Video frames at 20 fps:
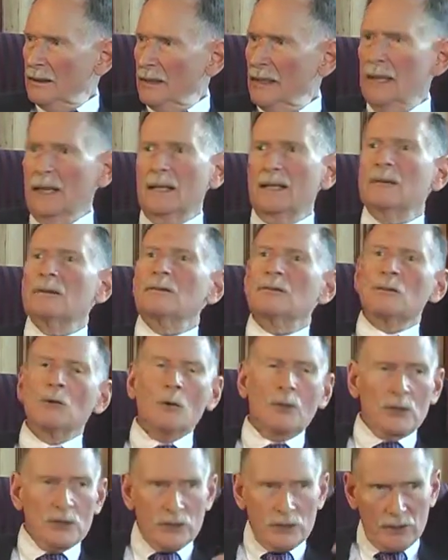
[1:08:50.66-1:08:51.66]
And of
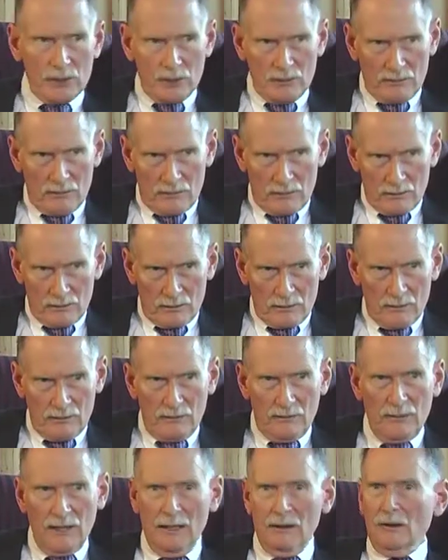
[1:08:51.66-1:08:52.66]
course,
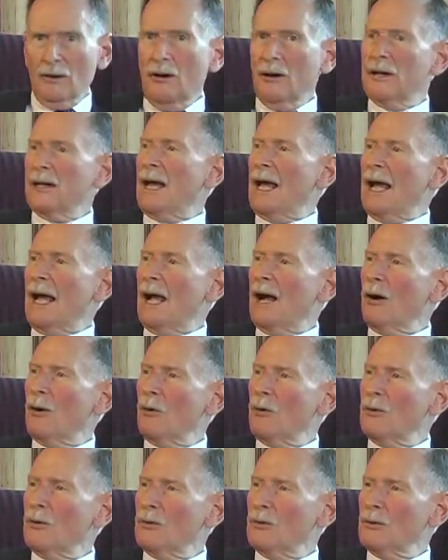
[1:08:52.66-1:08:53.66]
there are
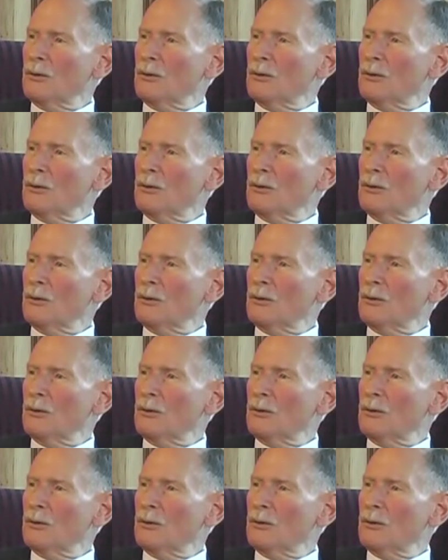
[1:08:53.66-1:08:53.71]
now